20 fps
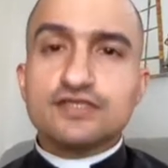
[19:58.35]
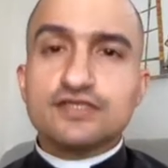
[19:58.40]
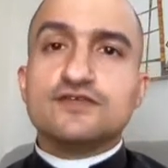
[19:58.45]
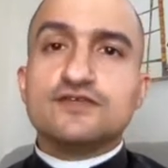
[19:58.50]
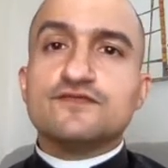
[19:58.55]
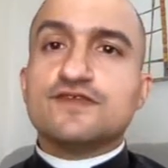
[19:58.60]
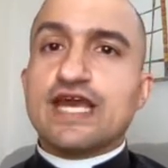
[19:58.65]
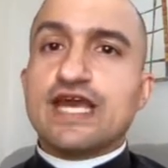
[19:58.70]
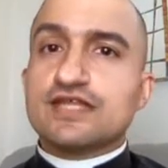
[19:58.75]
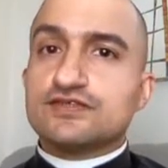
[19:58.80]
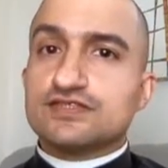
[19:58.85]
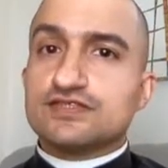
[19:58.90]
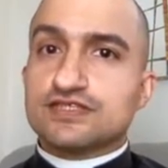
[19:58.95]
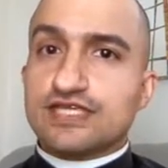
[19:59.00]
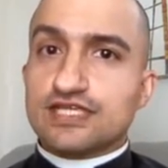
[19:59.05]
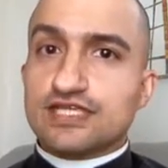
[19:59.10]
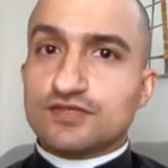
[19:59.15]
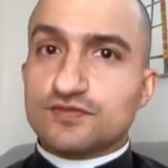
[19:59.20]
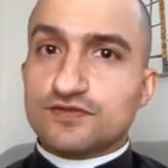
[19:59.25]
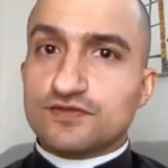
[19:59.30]
You've gathered
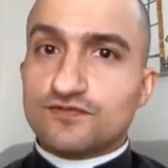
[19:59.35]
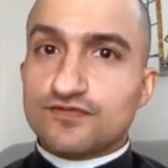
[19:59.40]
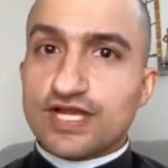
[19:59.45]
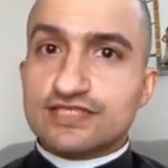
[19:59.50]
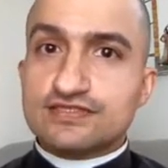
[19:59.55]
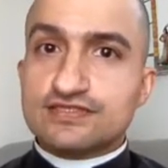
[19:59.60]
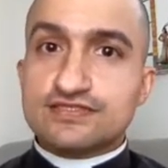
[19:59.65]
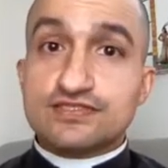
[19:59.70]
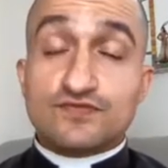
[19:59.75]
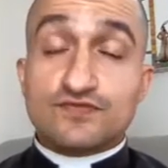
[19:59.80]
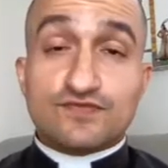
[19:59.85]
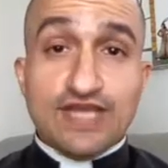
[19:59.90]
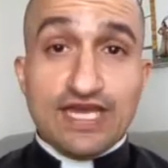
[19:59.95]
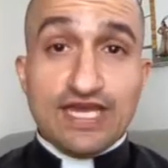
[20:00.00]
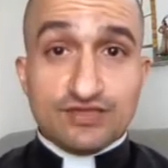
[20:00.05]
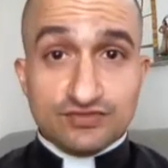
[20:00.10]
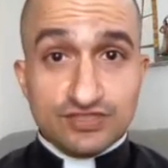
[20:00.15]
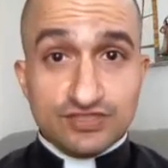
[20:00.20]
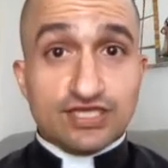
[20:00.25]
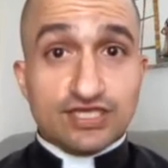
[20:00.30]
together with friends, you've
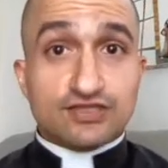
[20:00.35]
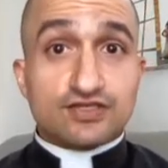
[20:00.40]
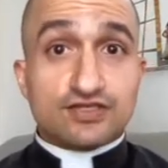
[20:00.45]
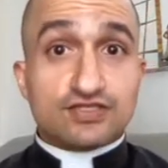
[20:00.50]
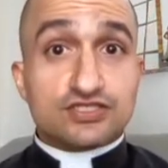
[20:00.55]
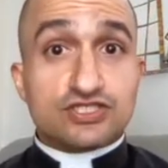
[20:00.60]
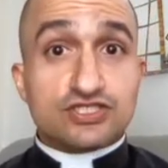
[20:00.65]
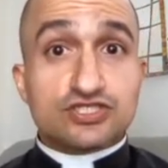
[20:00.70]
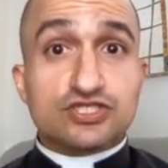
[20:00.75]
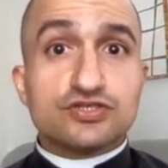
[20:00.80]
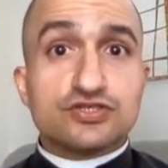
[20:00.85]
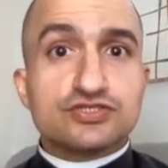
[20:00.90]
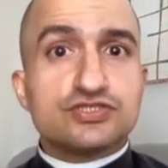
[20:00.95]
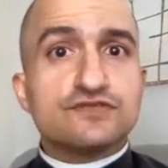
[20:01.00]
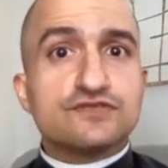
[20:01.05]
gathered together as a church, you've